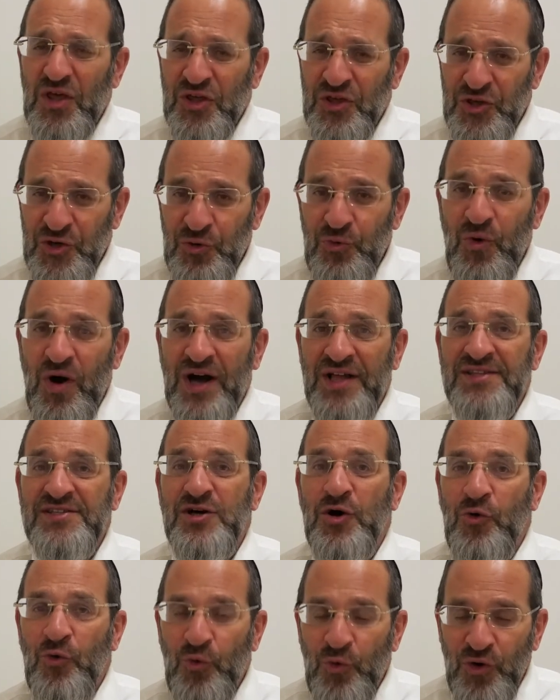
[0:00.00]
you
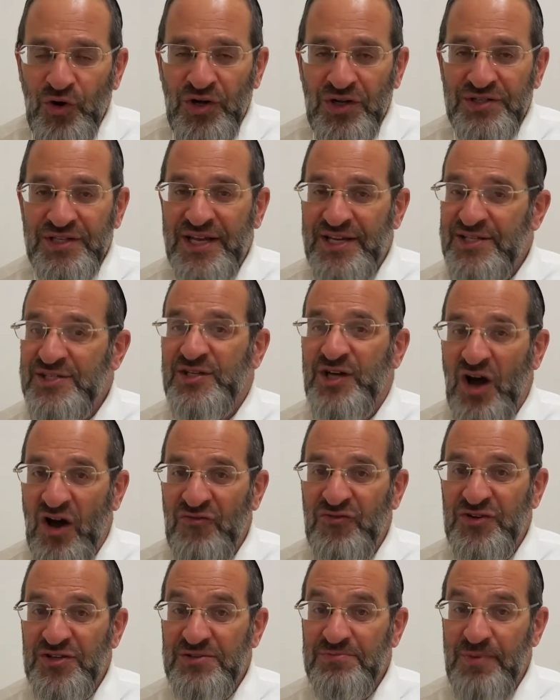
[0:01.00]
want a world that is
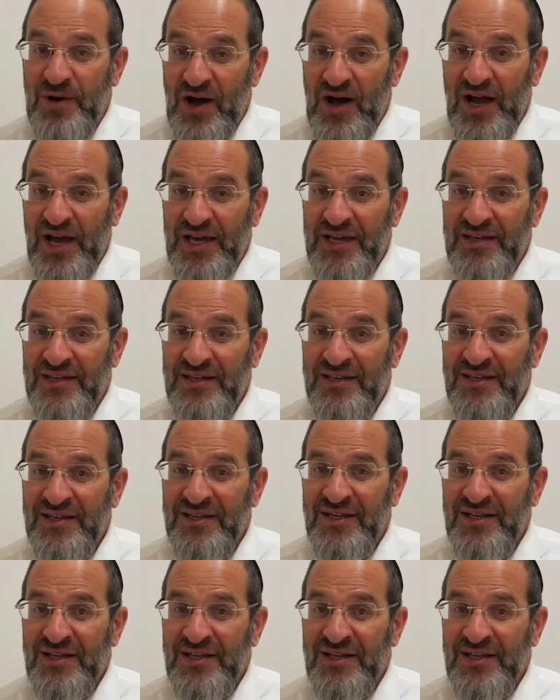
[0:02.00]
governed by